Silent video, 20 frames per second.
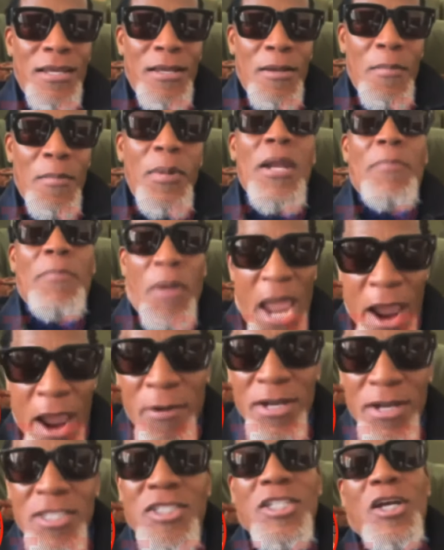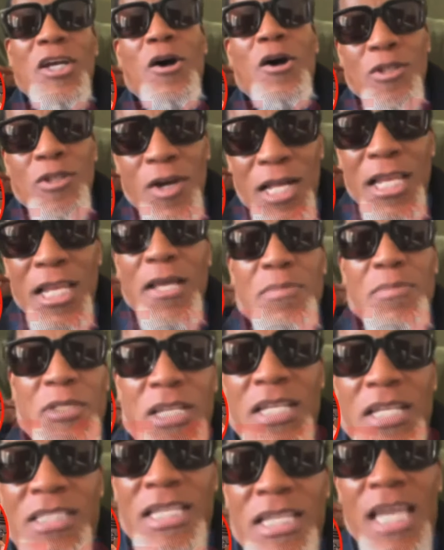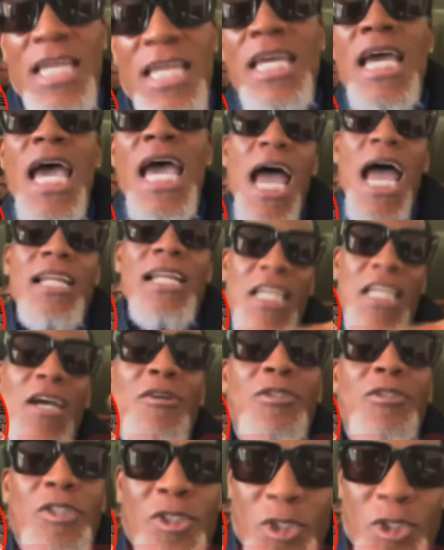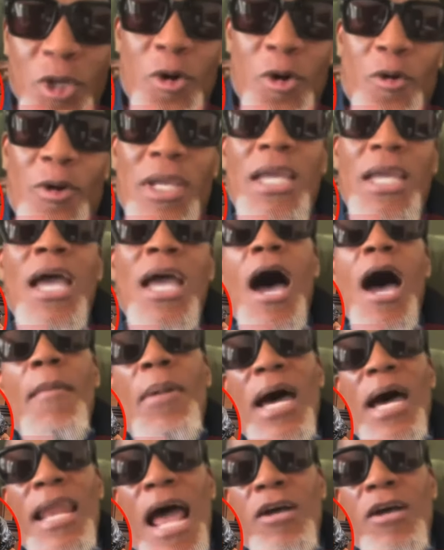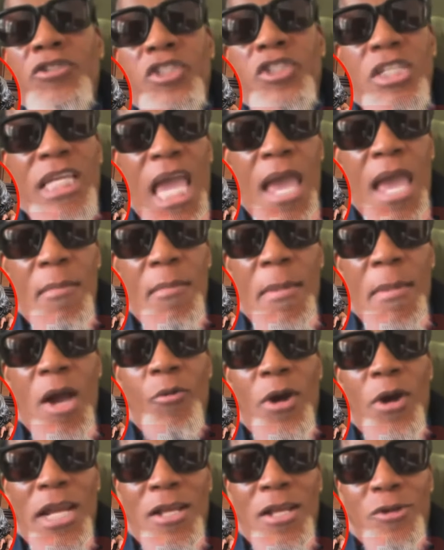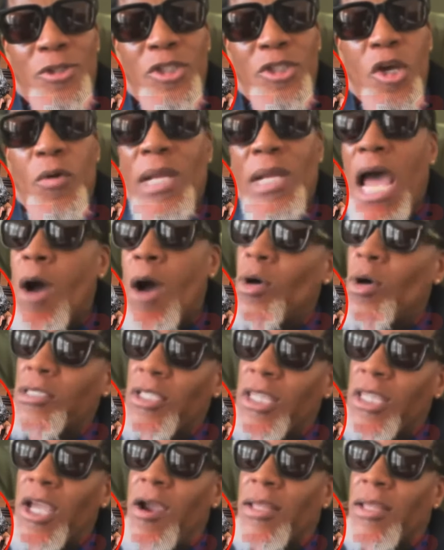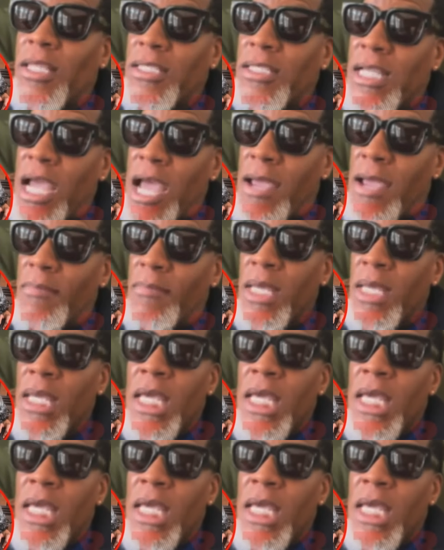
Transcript: But apparently she goes on Club Shay Shay and tells the story about how she came on my radio show and I wasn't there at the time.